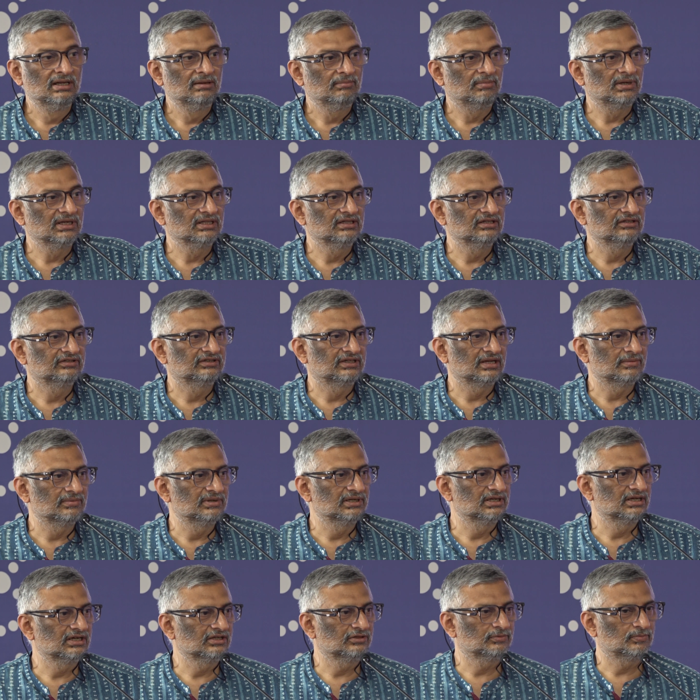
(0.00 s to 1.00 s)
But this
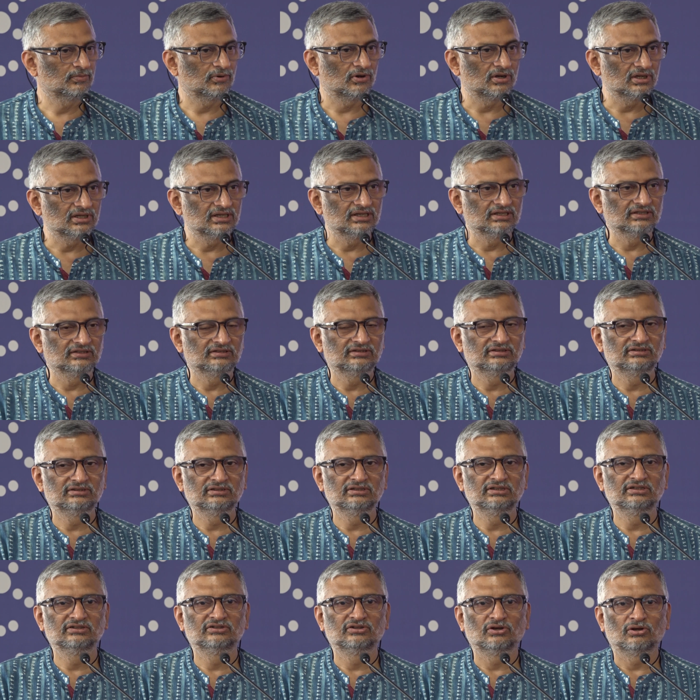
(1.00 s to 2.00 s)
tremendous progress
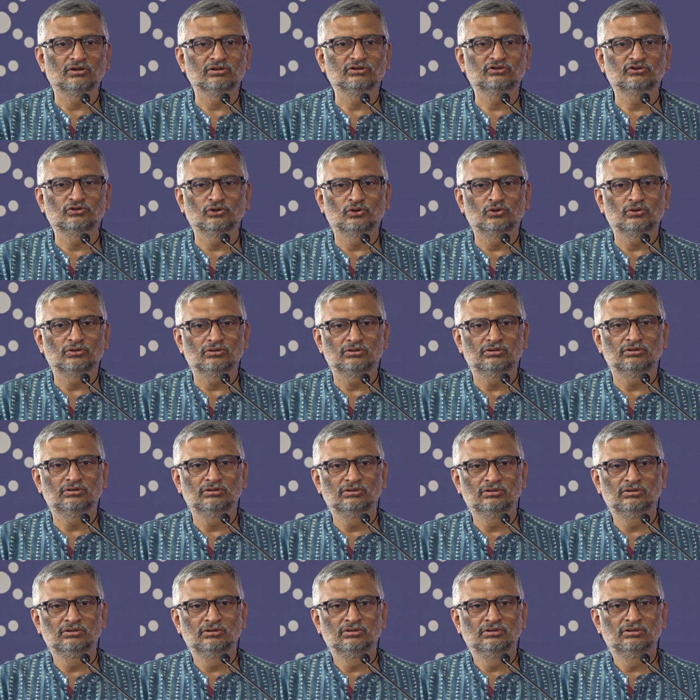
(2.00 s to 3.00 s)
is
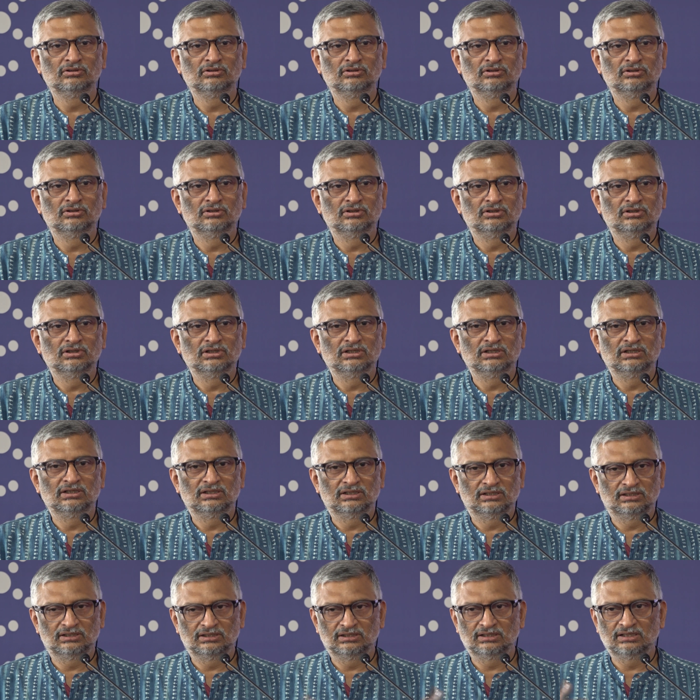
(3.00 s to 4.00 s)
also
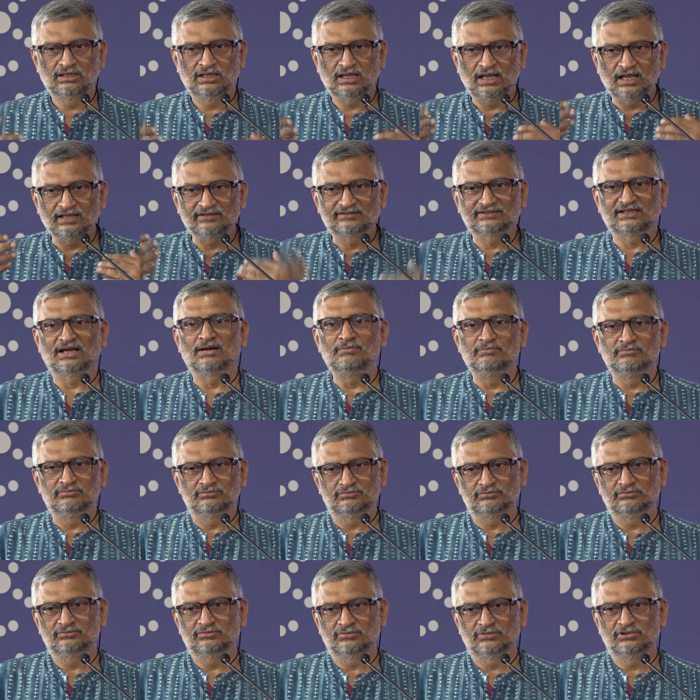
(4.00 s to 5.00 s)
has
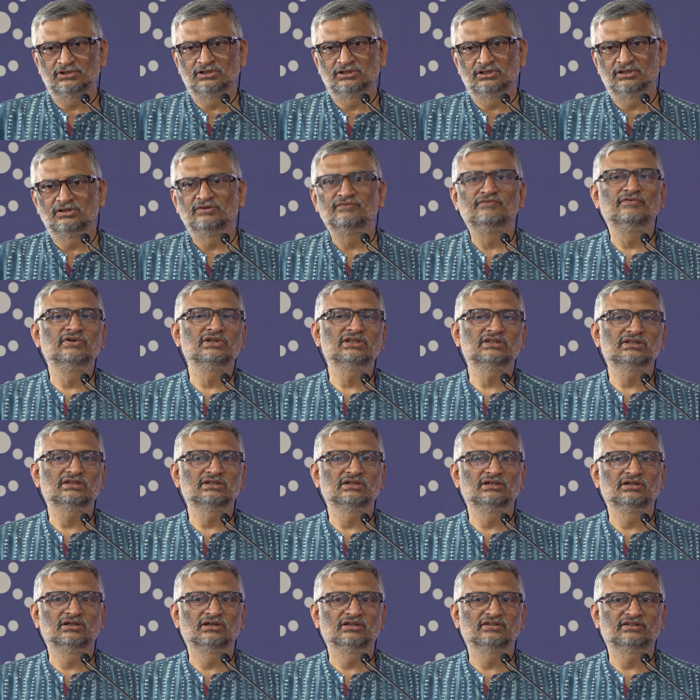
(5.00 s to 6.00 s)
come with
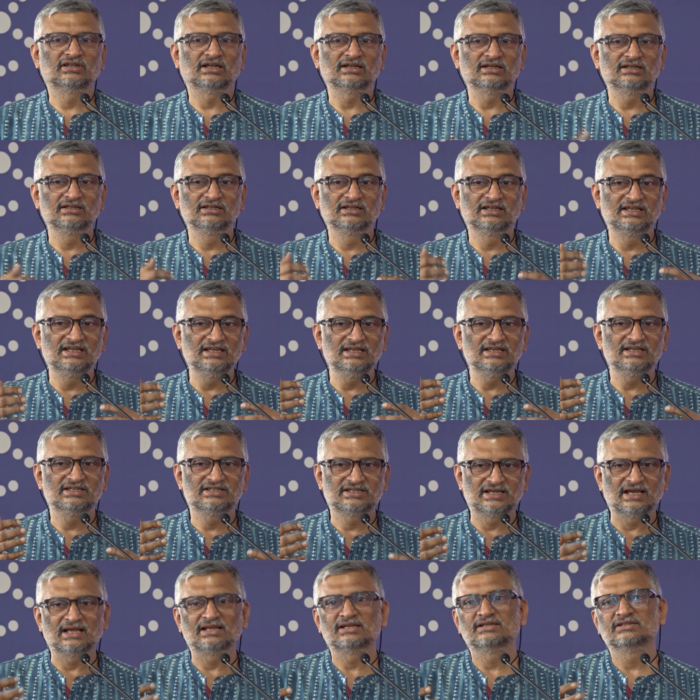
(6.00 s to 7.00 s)
certain key
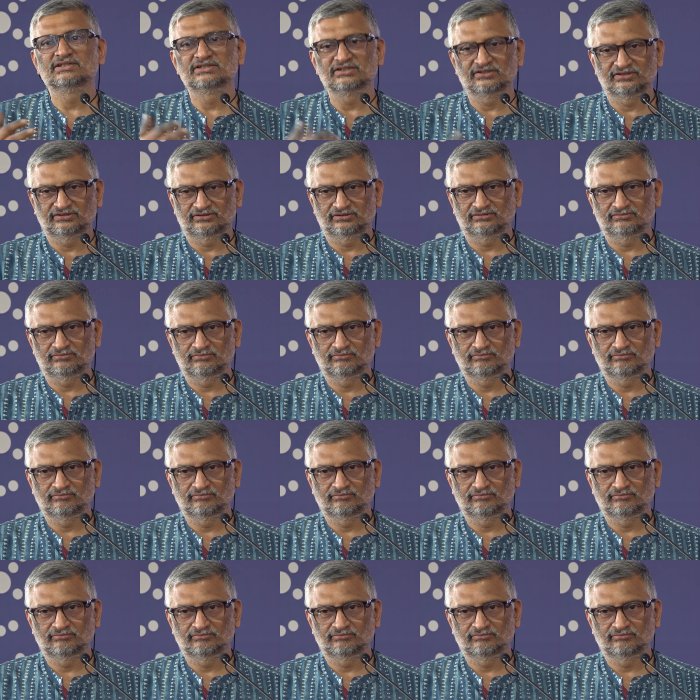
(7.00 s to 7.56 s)
challenges.